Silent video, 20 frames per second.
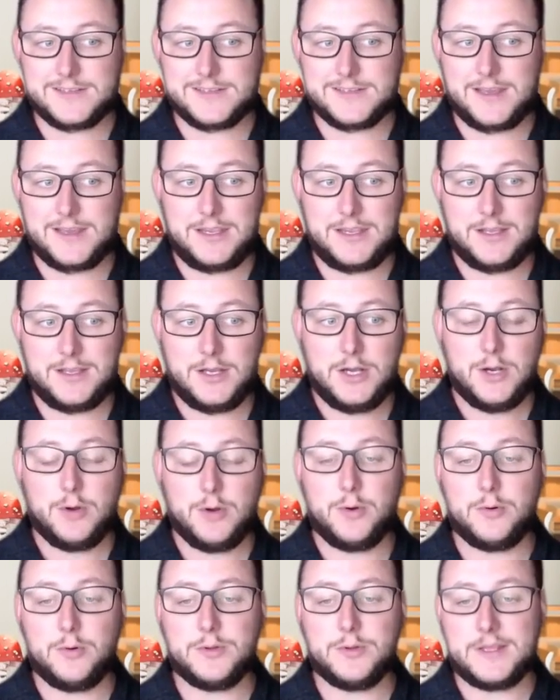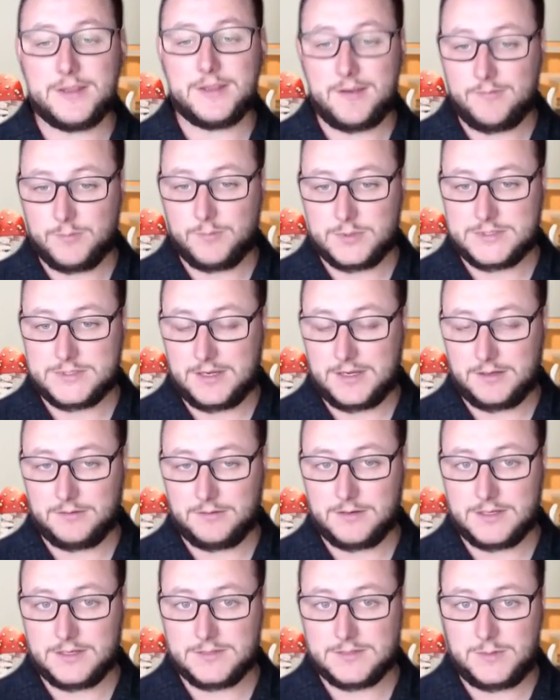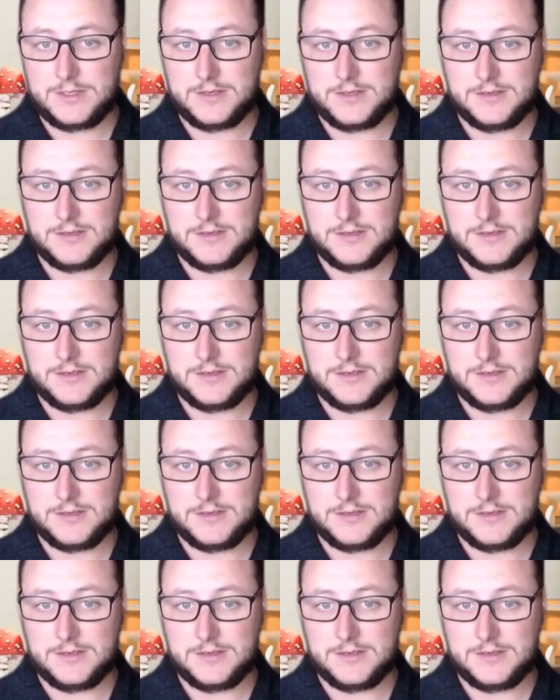County, only 11% increase